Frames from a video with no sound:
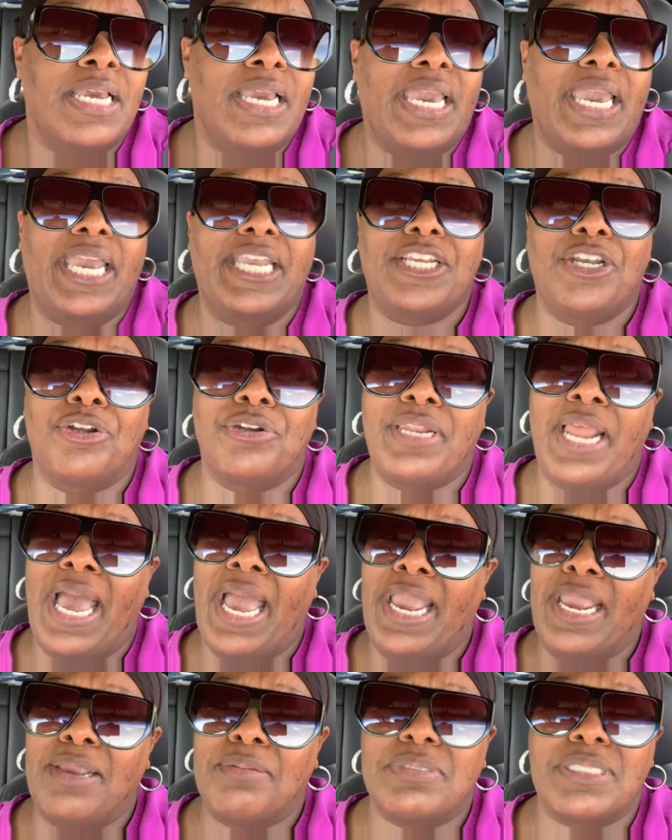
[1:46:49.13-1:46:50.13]
And your
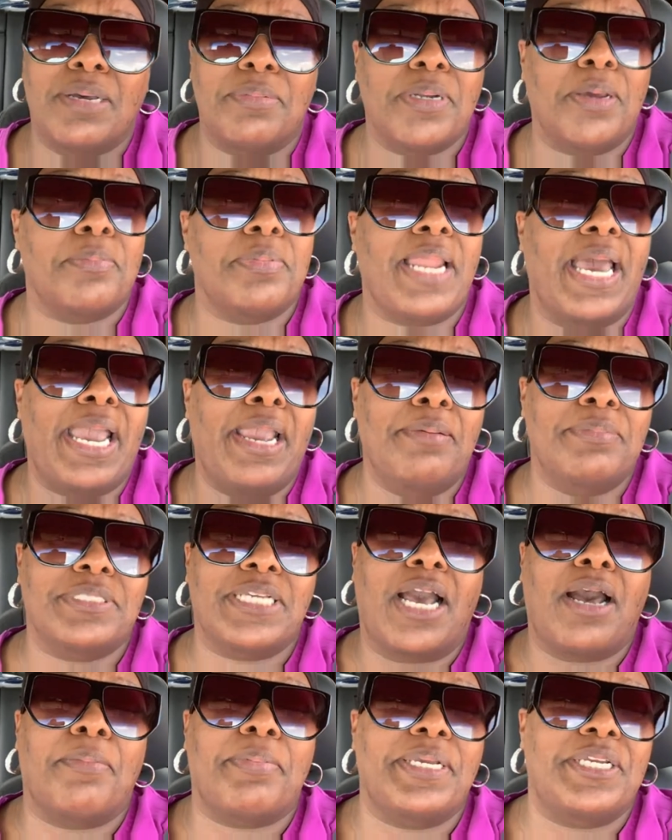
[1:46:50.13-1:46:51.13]
name, some of them names
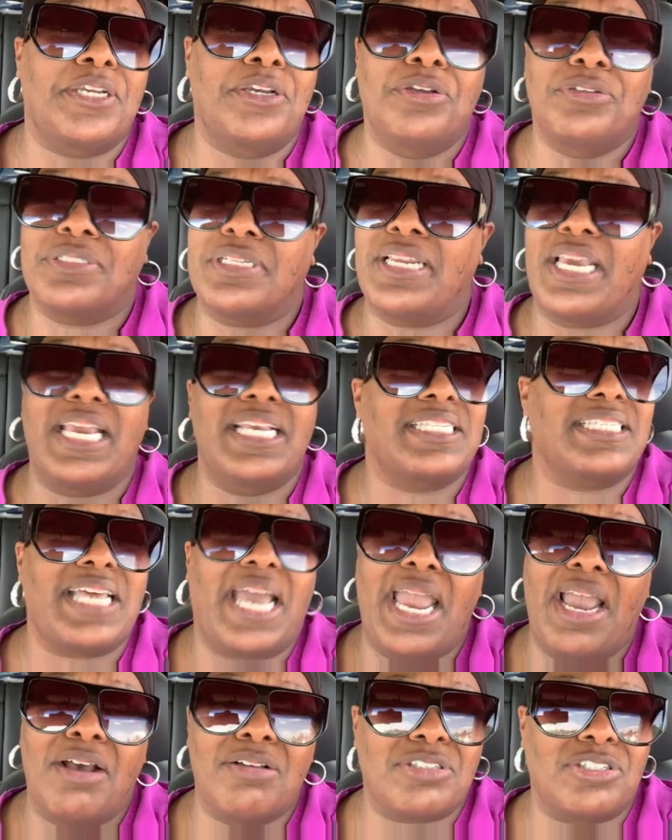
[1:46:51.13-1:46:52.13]
y'all be using, it
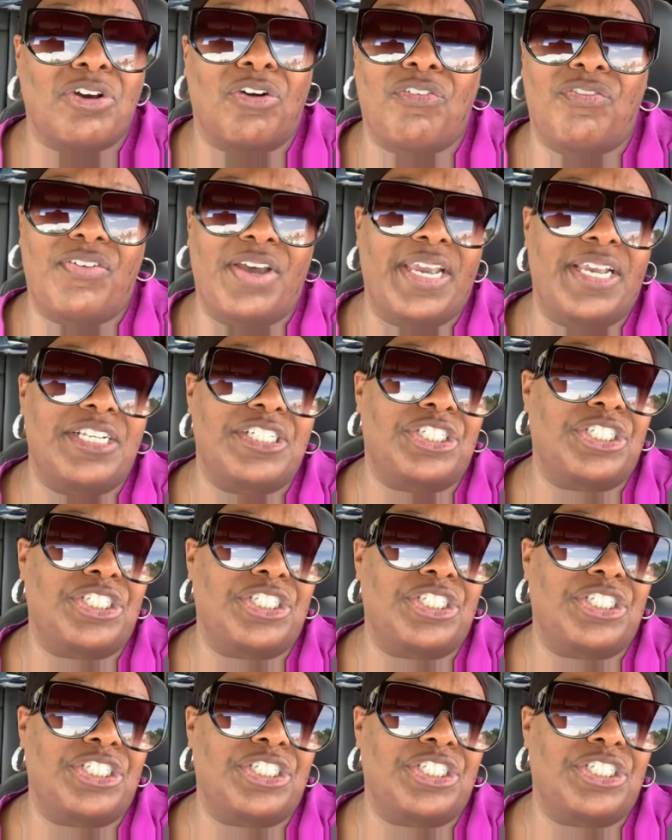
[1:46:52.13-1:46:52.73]
sounds so fake.